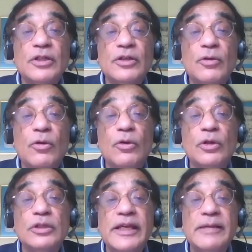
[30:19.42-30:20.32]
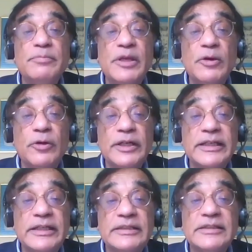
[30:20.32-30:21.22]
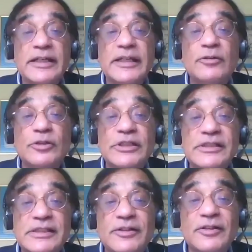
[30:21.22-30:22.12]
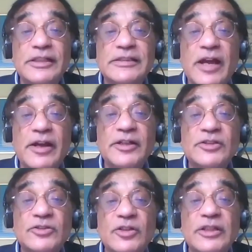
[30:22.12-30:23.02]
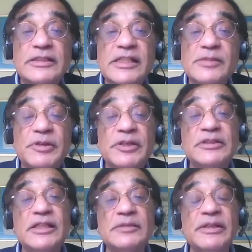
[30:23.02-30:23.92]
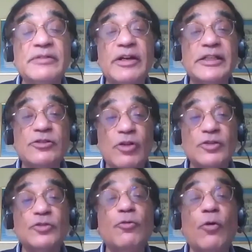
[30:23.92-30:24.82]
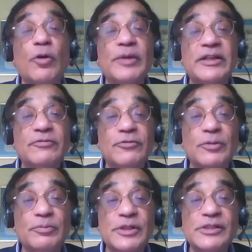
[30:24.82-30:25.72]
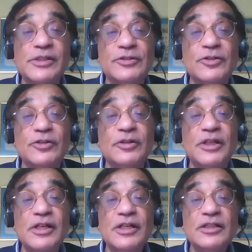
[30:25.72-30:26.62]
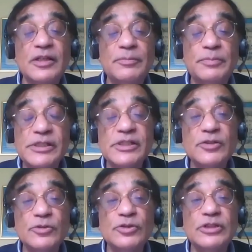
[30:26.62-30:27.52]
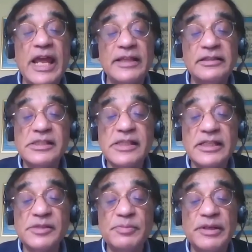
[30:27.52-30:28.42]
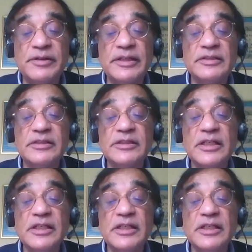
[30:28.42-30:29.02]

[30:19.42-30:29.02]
all the impurities and egotistical desires. So this experience has been very transformative for the person. So the person who's had this experience